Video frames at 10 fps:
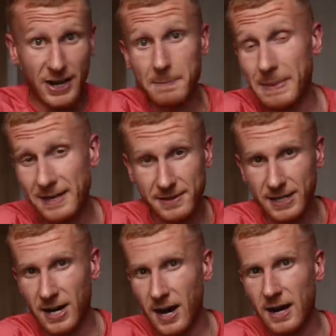an Ibiza
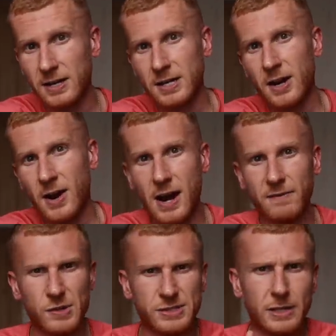cut,
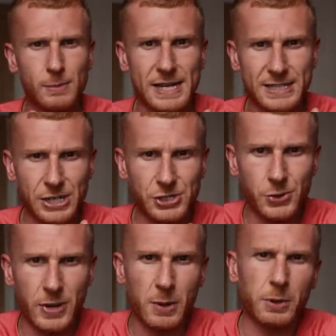I've lost a little bit of
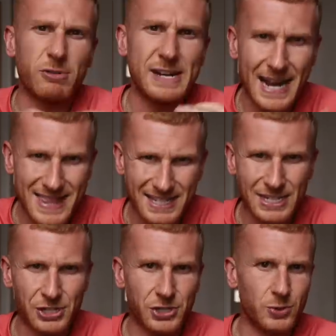tissue, and I want to regain that
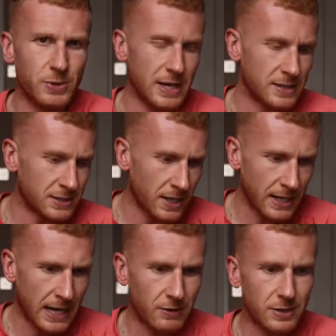tissue in
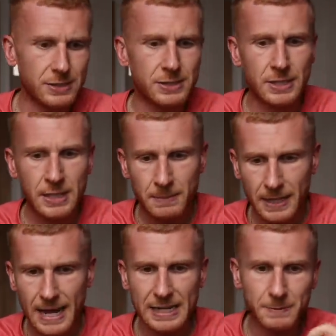certain areas,
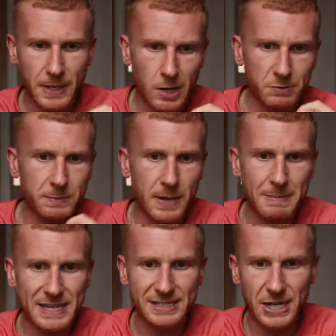my legs, my arms, my
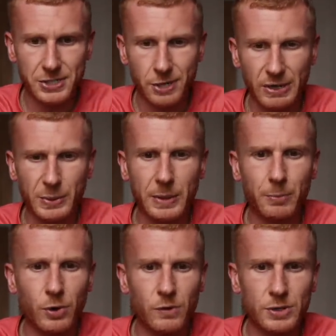midsection, I really want to
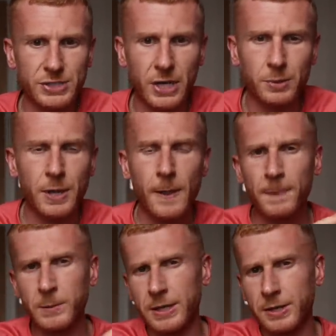improve on. So
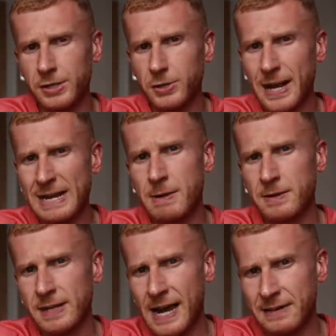we're going to do an
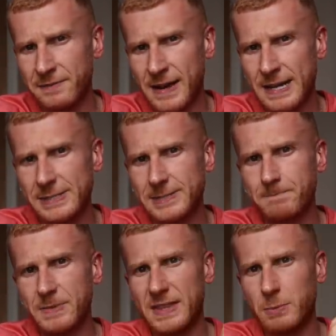8-month gaining phase,
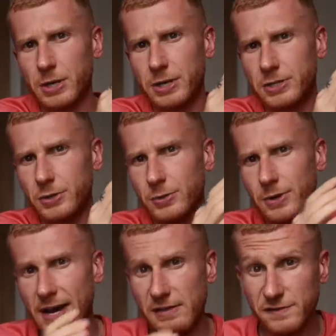and then we're going to
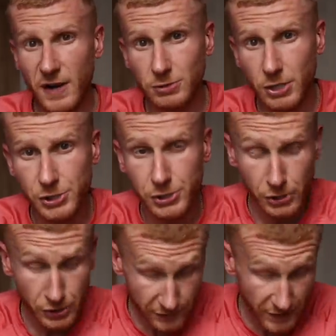do a photo
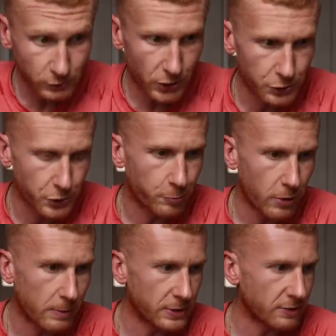shoot
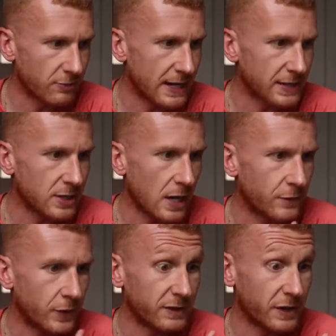prep, which I'm really excited
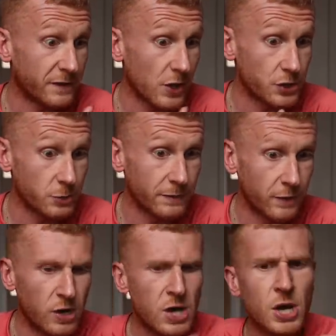for. I've never done a photo shoot
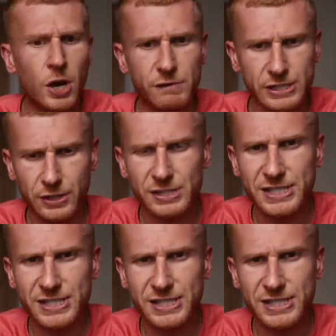before. Obviously got